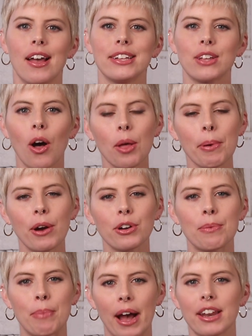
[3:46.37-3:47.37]
it's all
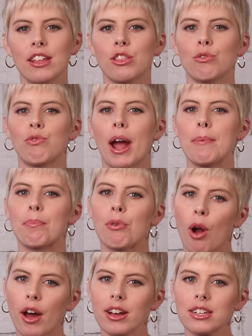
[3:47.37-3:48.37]
about combining the right
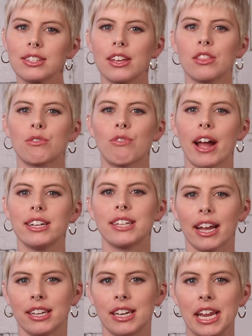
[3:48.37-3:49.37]
products and the right
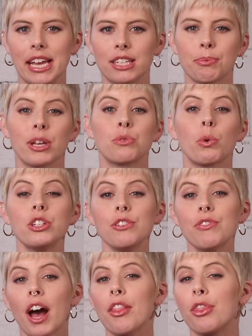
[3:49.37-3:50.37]
techniques, because
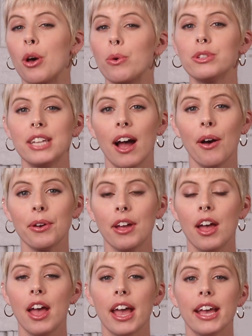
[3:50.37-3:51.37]
once you've got those down,
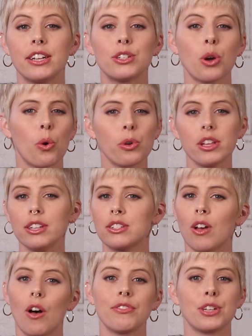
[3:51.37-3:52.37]
it totally
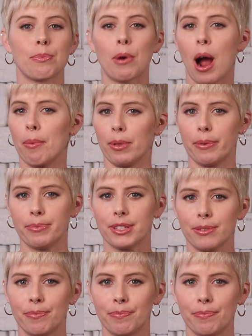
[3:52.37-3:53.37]
solves your problems.